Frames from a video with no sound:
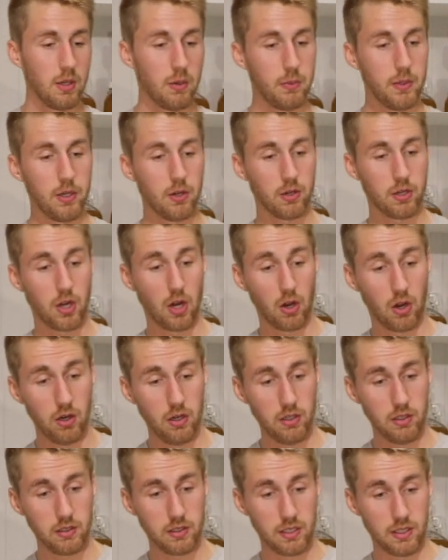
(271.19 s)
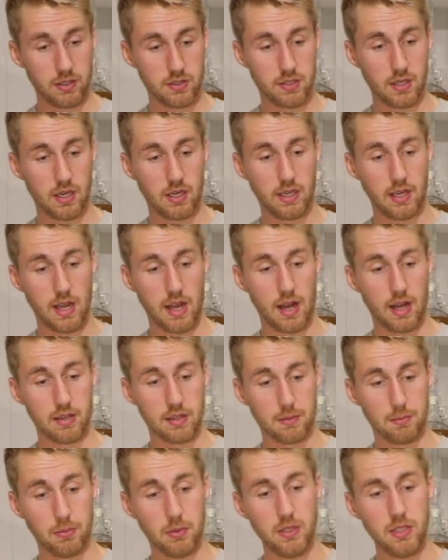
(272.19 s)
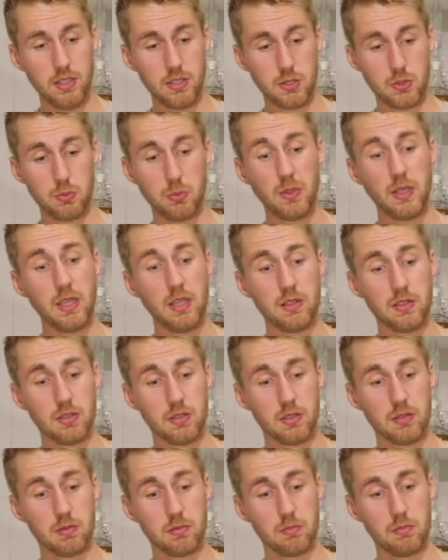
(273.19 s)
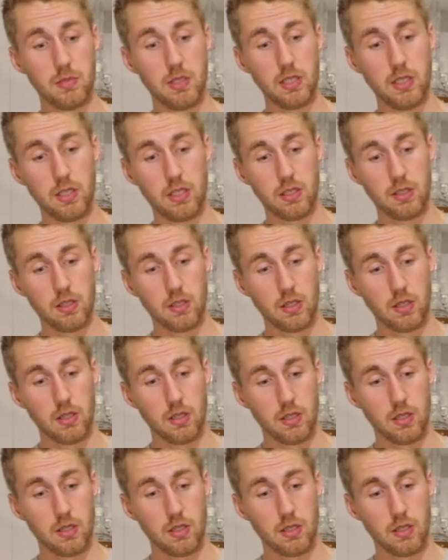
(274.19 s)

We are currently sitting at a pretty sweet mead.